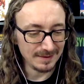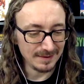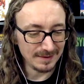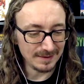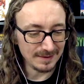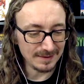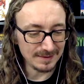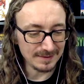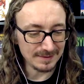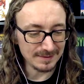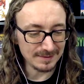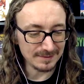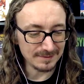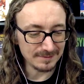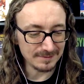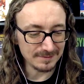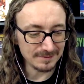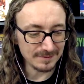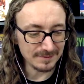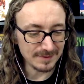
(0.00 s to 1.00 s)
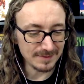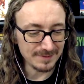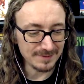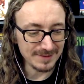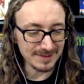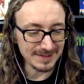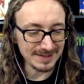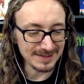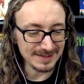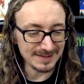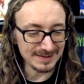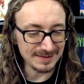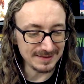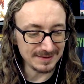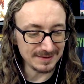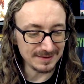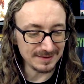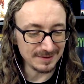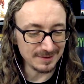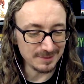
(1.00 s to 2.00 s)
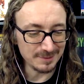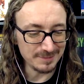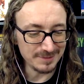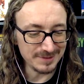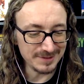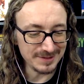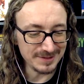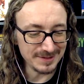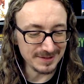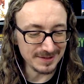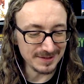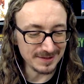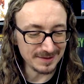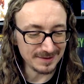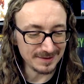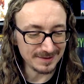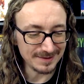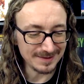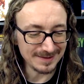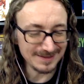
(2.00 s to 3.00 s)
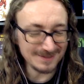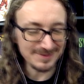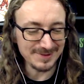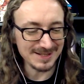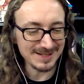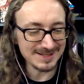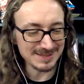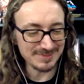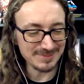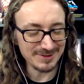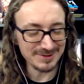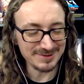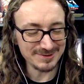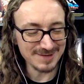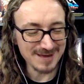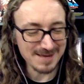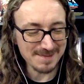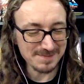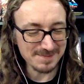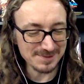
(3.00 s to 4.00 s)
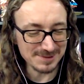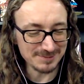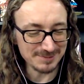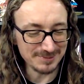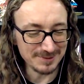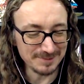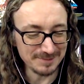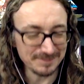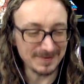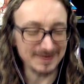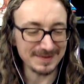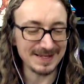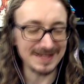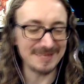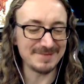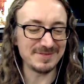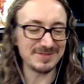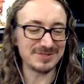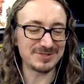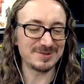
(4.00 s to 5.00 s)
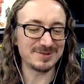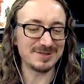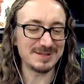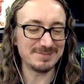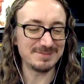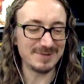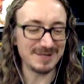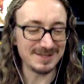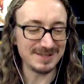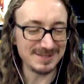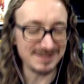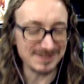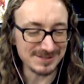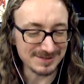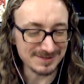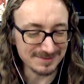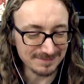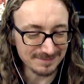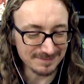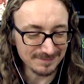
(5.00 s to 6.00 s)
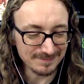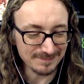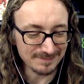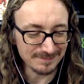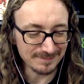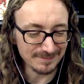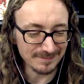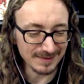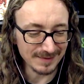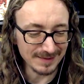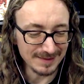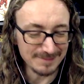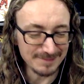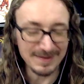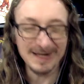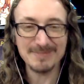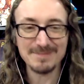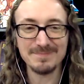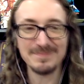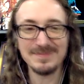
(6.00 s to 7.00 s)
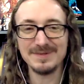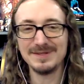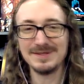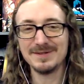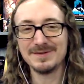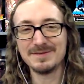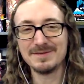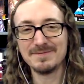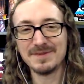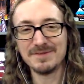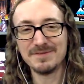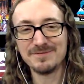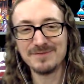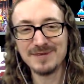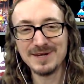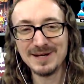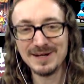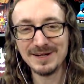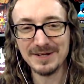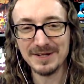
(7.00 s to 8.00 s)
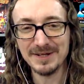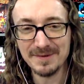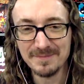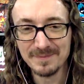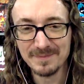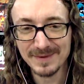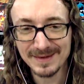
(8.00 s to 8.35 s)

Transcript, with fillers: Mm-hmm. Uh, I want to get in a little bit here. I know we got some other topics, but I'm kind of intrigued by this, by you know the the Finland